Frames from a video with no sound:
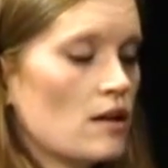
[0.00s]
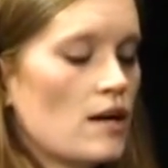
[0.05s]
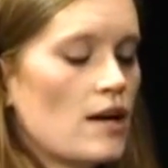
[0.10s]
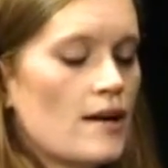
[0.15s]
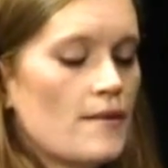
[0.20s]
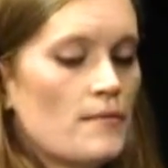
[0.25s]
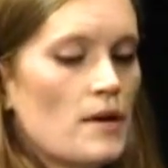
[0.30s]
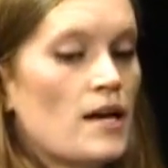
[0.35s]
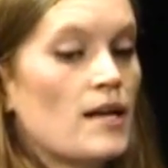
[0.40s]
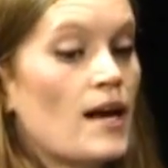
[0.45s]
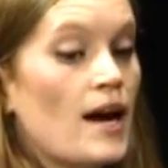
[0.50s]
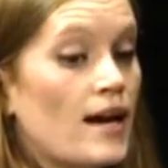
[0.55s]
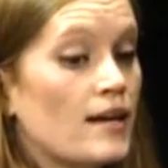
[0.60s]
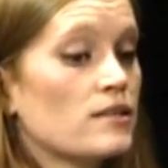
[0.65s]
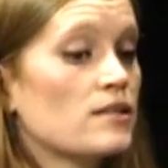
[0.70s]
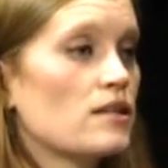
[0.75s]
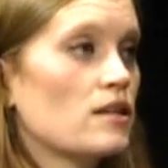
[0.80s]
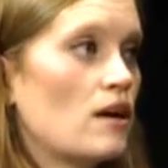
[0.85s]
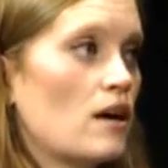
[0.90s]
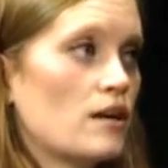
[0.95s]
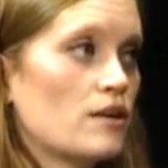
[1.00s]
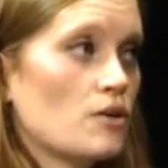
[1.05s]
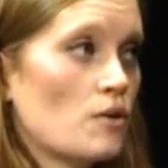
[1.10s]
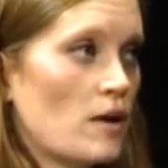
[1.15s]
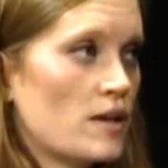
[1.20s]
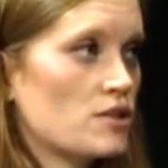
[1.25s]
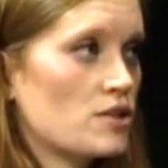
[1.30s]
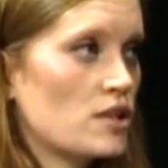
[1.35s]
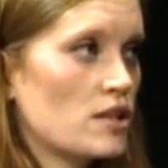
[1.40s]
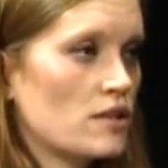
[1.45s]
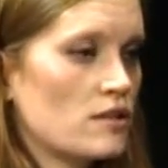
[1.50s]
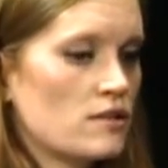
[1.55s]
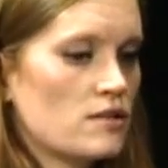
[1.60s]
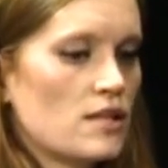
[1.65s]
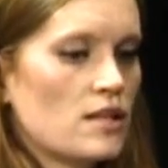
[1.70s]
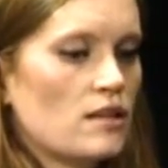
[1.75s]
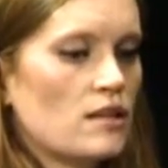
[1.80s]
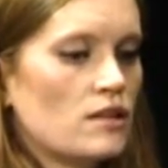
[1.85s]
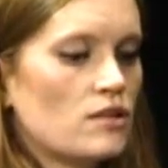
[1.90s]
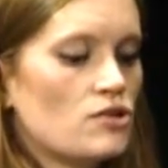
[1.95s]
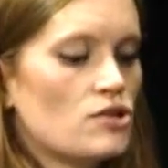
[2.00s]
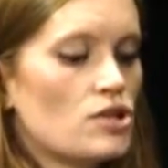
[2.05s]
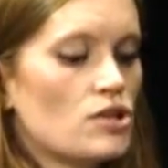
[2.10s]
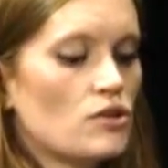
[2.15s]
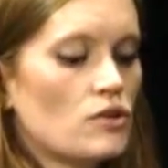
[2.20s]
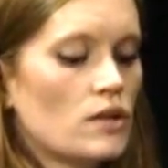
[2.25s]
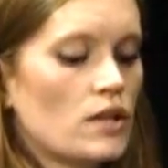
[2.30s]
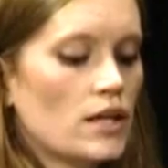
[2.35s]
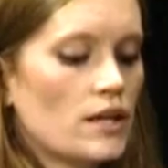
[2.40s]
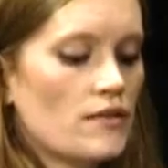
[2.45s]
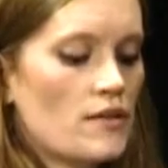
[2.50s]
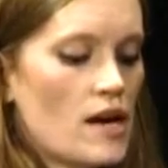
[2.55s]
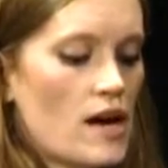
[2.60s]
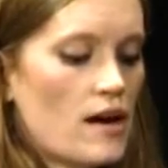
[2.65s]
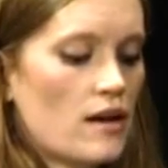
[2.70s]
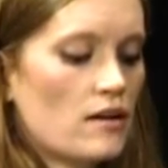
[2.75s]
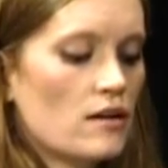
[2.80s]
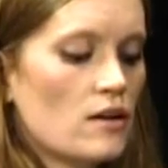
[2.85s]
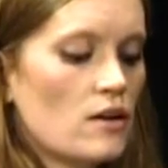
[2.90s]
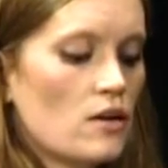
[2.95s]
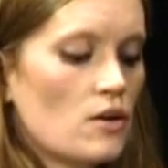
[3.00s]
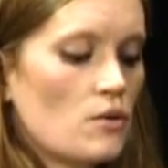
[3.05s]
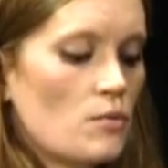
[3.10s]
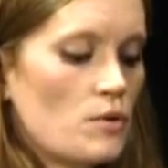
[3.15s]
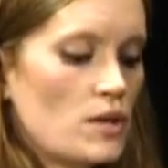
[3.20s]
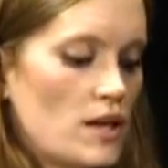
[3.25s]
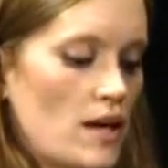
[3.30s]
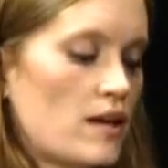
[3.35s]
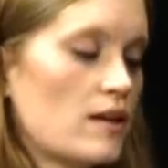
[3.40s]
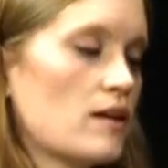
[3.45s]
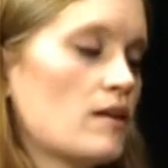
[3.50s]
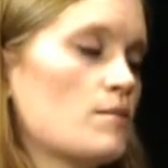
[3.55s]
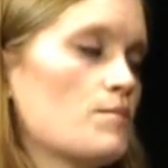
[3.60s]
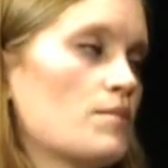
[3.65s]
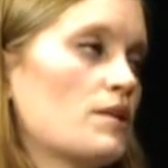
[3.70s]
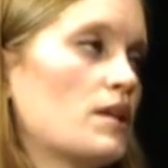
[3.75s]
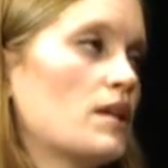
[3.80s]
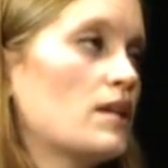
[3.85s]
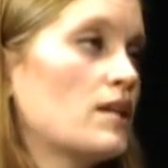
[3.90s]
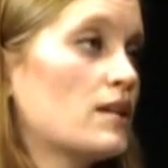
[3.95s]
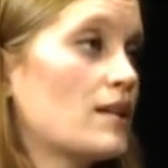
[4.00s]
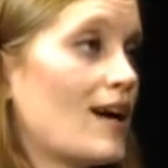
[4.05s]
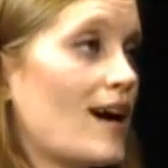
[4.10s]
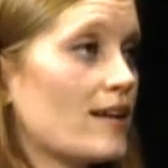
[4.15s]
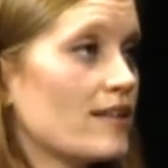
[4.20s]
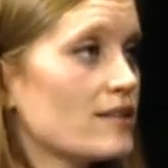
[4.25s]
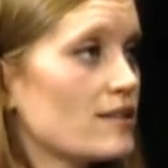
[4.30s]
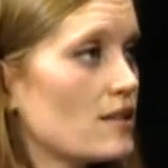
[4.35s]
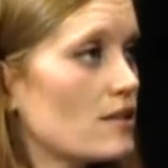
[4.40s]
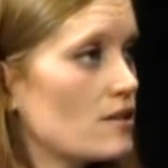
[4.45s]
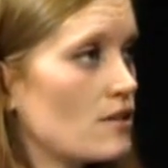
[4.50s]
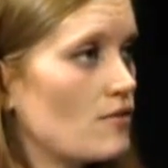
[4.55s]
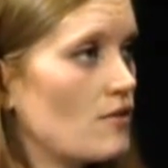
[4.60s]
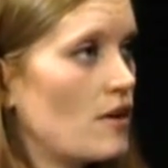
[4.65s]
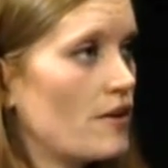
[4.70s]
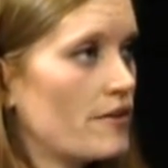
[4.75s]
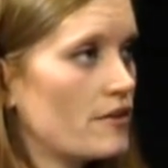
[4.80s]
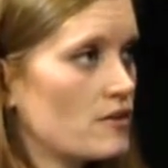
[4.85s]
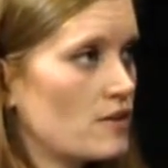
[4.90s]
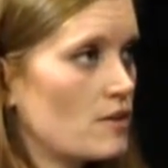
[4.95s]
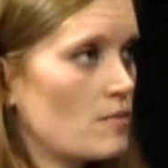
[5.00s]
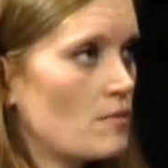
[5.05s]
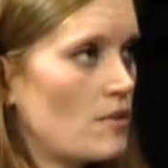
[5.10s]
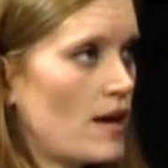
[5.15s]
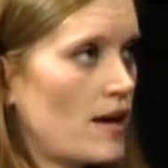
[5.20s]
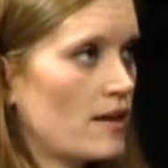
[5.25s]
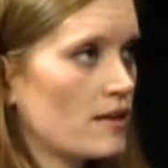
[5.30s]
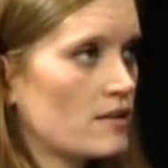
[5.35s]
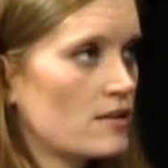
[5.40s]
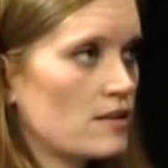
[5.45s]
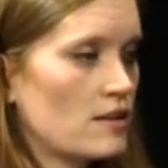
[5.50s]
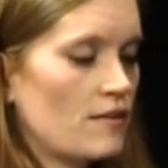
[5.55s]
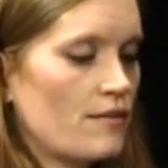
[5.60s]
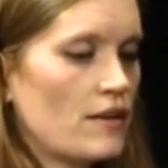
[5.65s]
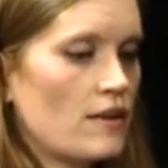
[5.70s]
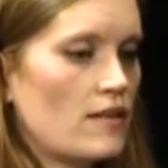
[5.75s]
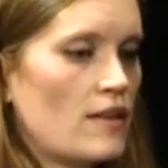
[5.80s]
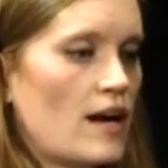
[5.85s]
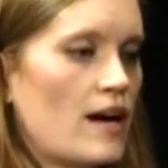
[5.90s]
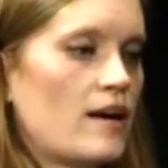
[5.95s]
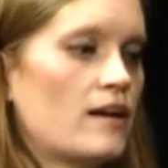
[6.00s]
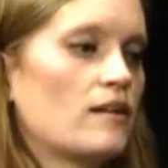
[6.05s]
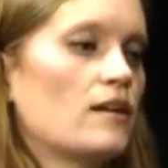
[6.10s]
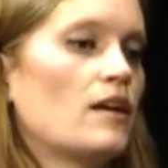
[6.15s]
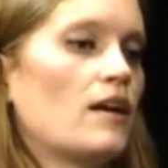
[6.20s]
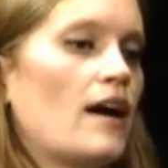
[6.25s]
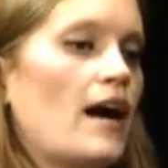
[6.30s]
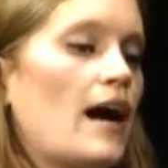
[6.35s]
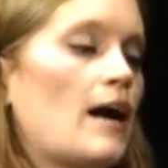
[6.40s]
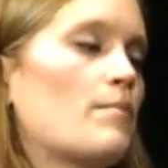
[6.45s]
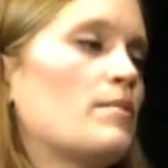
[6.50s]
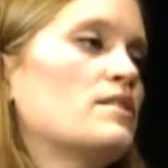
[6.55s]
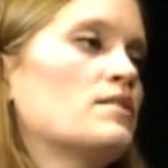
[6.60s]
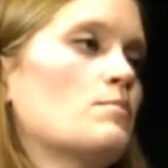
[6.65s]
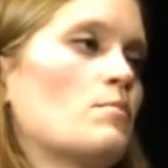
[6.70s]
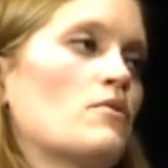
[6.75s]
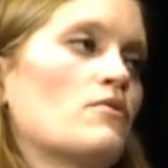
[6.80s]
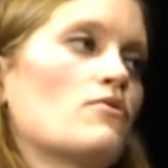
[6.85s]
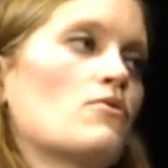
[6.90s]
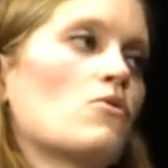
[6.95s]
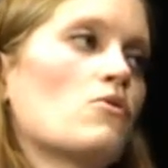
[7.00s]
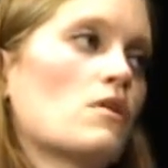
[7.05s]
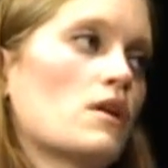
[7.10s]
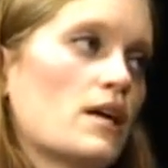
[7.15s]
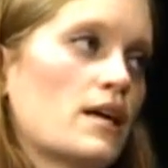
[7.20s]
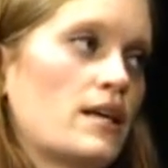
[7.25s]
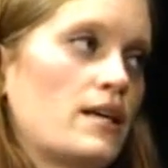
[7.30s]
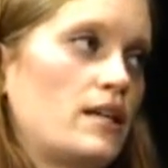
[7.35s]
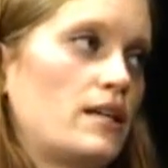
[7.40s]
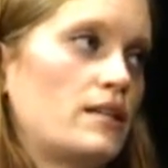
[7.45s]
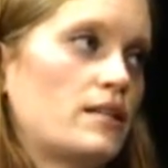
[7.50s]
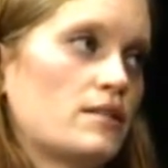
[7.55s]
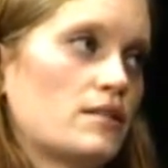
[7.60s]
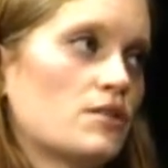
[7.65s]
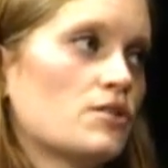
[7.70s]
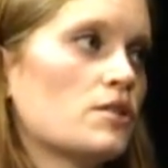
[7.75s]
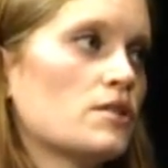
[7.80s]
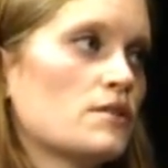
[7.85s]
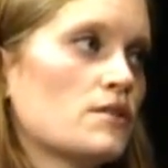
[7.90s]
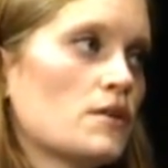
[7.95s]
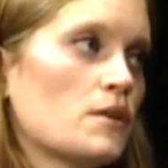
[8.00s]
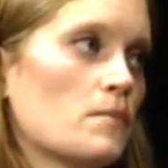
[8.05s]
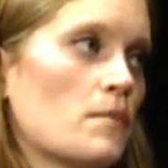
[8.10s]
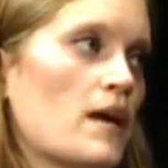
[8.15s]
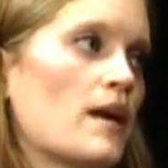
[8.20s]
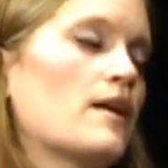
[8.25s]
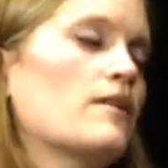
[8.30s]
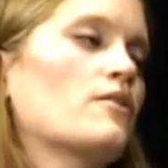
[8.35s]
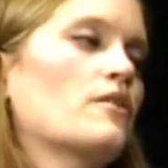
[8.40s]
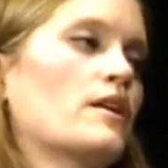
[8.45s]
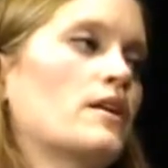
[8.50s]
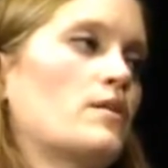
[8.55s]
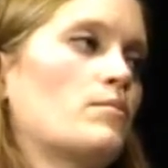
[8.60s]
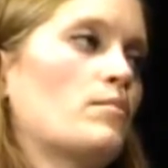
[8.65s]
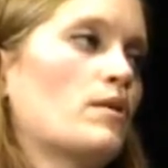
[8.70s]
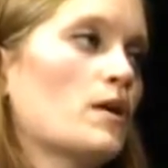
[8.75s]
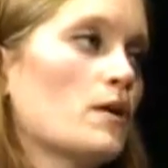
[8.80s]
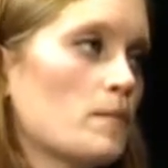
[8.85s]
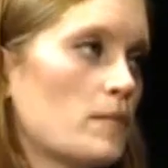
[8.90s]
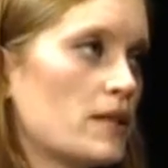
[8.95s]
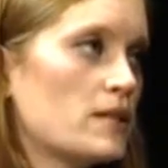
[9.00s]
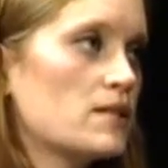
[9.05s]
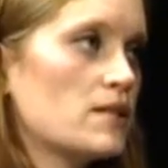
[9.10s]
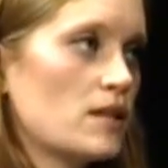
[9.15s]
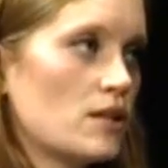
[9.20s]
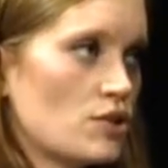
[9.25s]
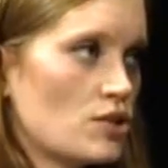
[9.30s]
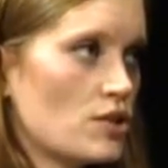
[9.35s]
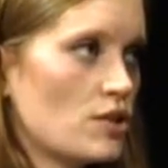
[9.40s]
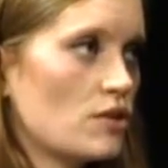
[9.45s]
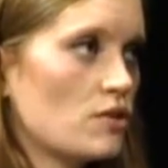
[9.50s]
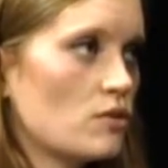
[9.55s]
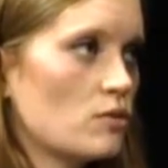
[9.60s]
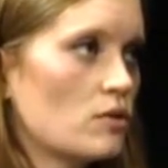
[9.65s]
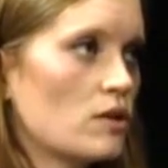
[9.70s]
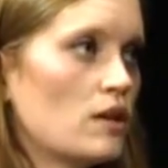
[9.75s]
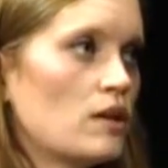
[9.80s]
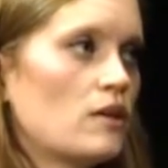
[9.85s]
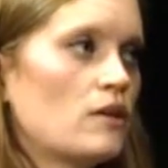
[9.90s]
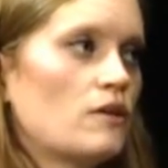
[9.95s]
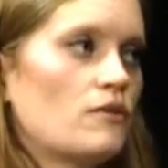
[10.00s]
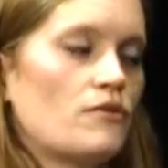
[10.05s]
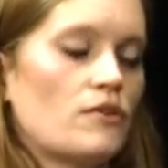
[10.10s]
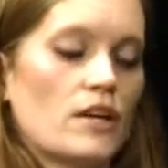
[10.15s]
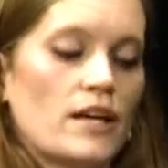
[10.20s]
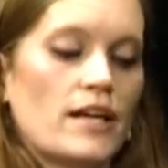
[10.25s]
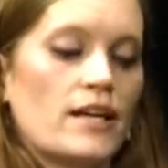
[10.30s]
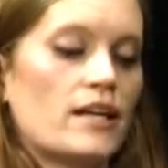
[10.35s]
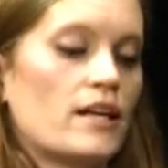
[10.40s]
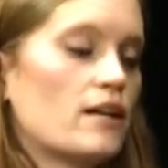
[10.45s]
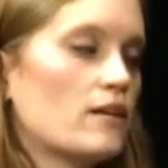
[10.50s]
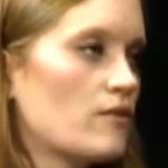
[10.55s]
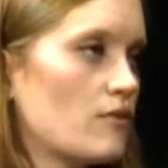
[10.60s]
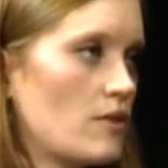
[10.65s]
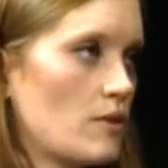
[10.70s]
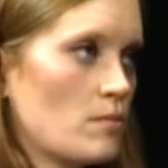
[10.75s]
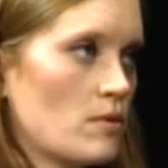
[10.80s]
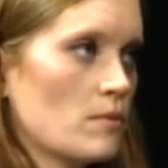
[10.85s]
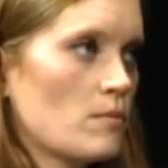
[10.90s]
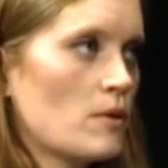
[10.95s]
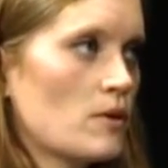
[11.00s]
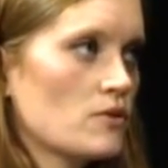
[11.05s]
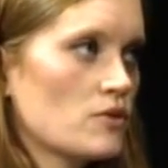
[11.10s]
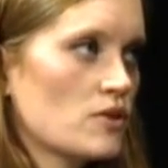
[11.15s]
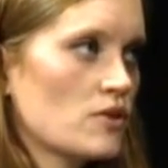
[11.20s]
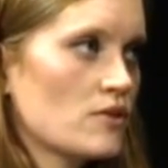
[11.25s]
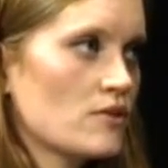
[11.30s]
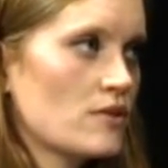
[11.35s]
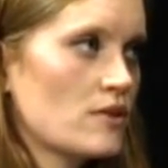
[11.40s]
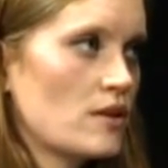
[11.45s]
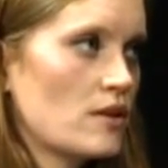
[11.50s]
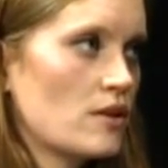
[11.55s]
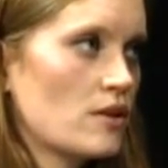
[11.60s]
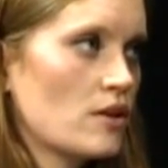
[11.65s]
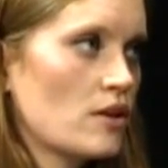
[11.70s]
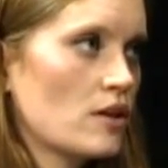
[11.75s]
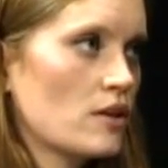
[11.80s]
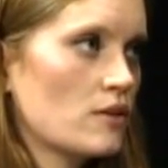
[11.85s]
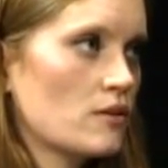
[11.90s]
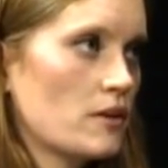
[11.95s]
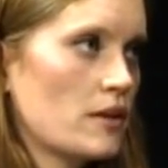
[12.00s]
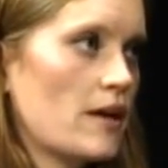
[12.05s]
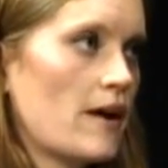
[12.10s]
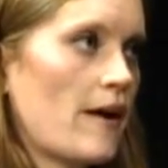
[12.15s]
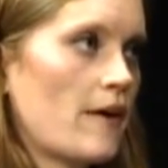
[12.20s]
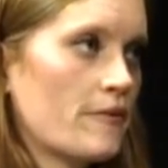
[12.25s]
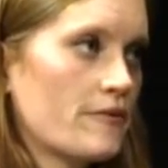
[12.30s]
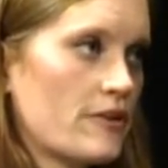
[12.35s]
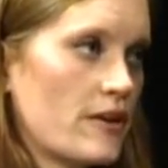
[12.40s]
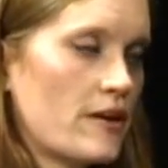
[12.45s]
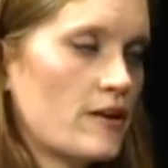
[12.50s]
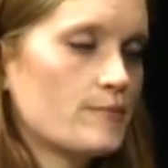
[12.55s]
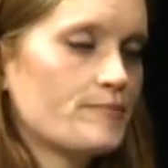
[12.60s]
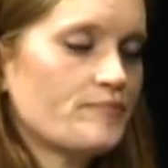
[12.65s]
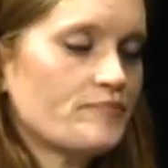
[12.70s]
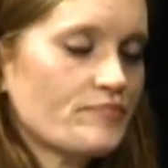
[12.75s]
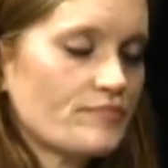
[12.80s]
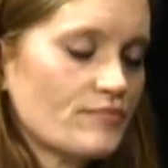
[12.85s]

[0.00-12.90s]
um, and ask the hard questions and ensure that we get a complete analysis of all those impacts and that that happens before any decisions are made or any permits issue for any of the proposals that are currently out there.